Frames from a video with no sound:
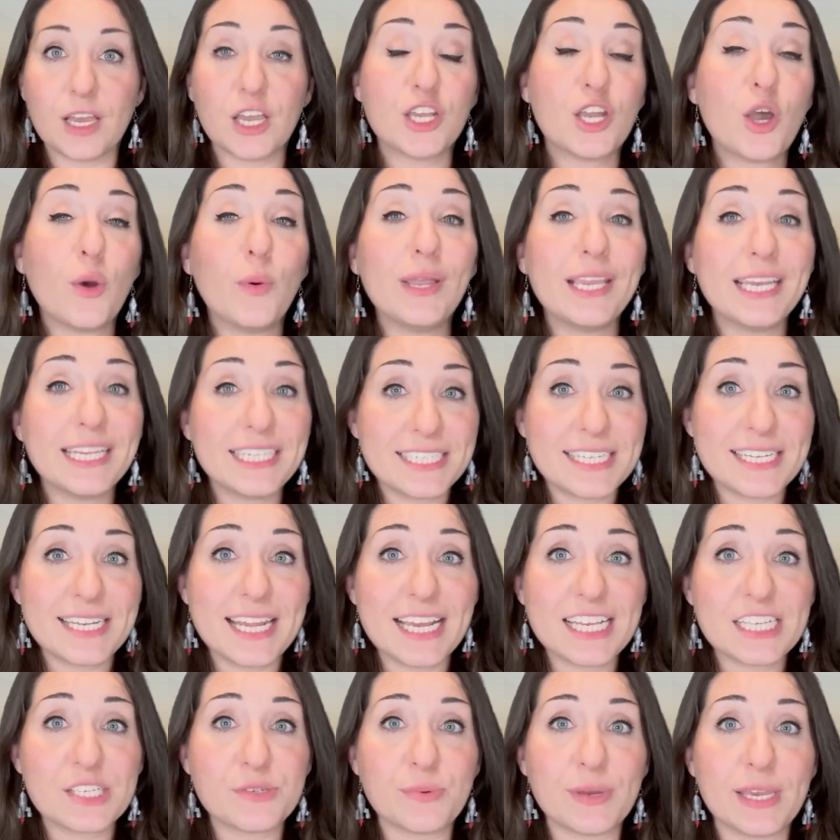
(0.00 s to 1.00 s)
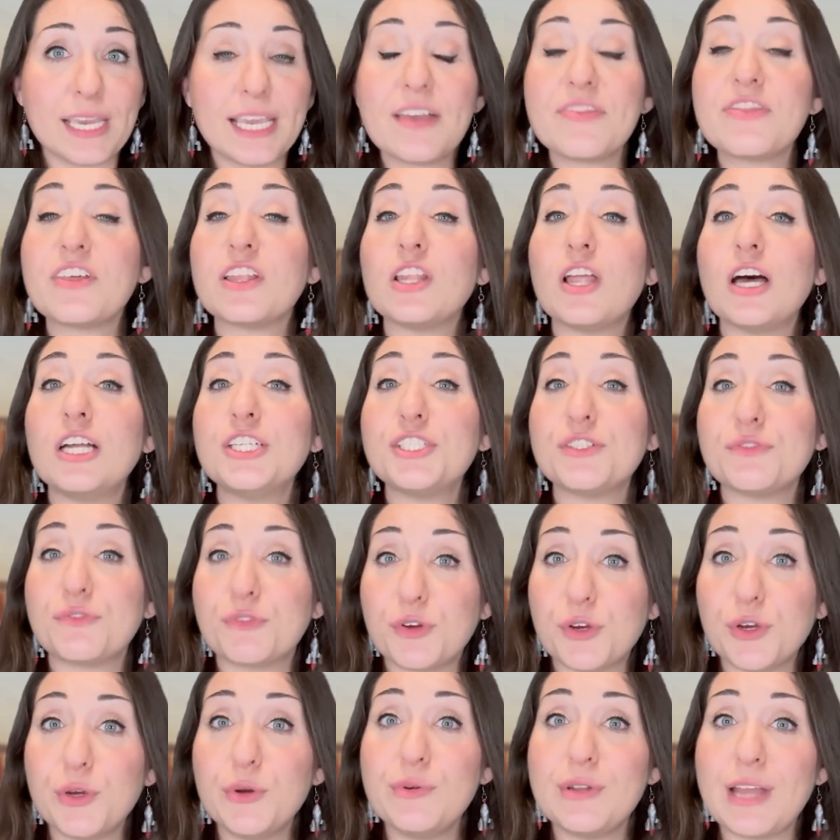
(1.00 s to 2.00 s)
Going into next week, the launch of
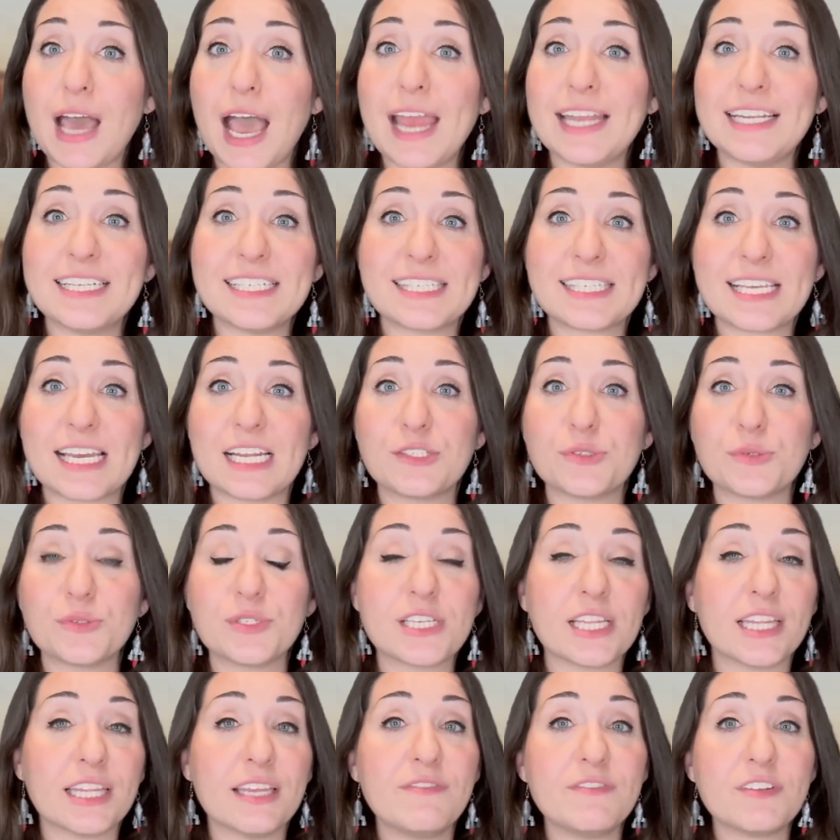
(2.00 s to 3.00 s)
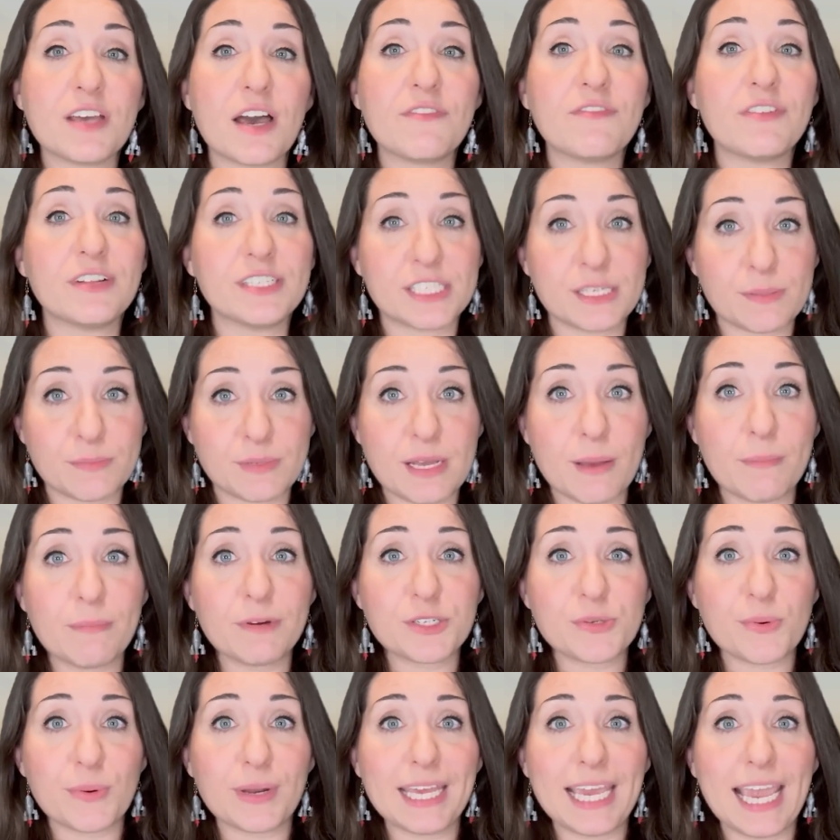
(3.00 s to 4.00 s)
Crew 9 is scheduled to lift off on September
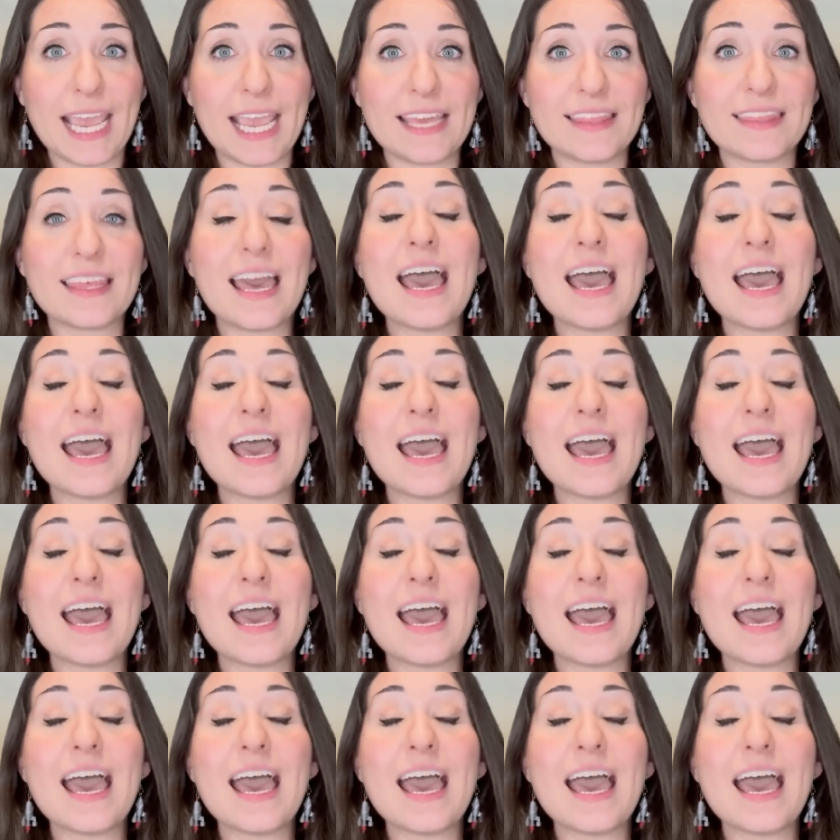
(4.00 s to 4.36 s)
28th